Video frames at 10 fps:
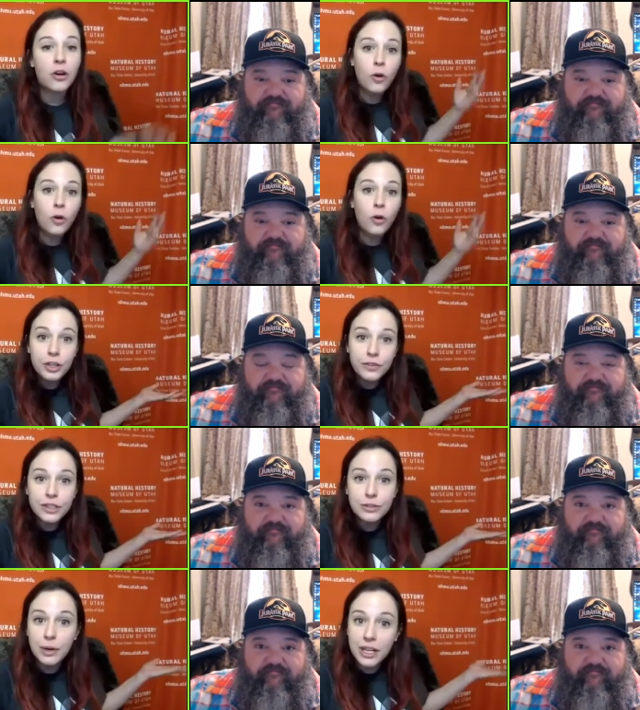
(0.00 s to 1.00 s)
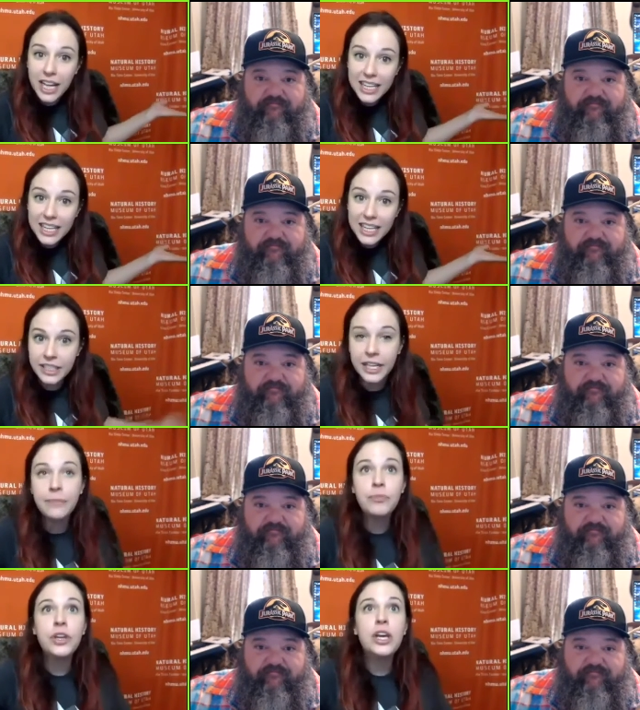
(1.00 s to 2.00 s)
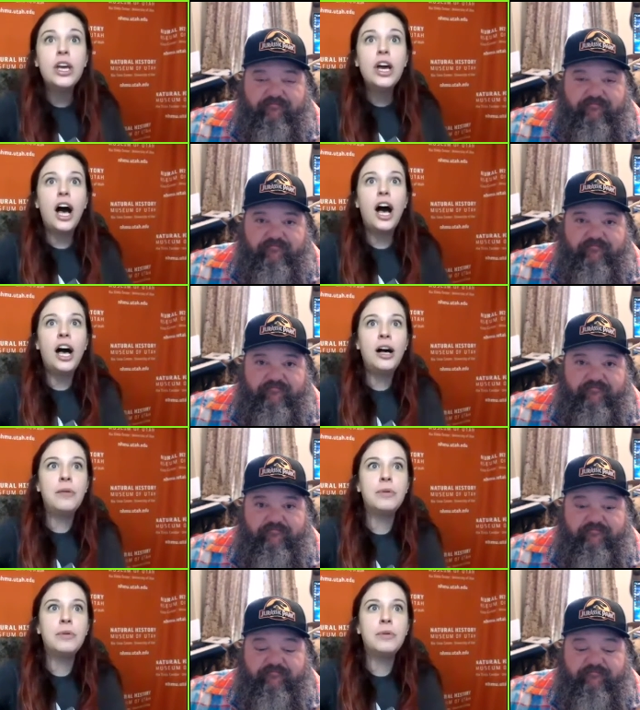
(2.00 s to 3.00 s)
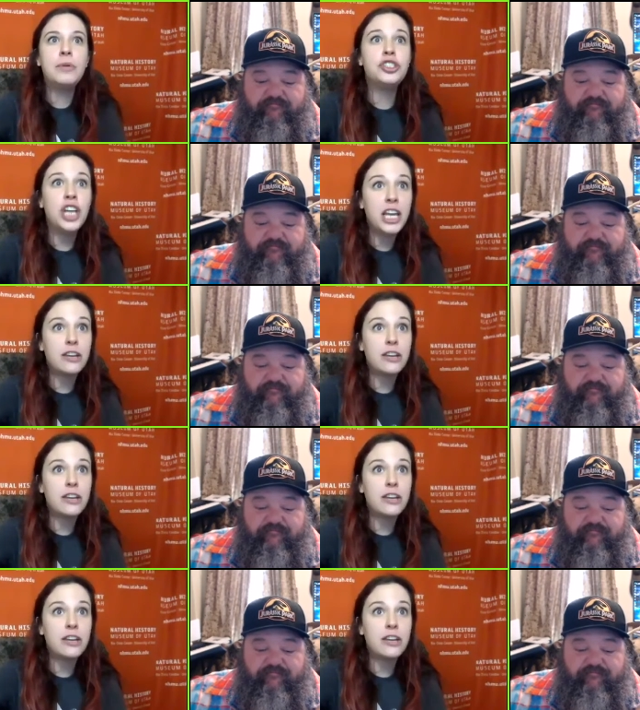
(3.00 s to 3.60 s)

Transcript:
Speaker 1: our holdovers from our class today. Um, Jake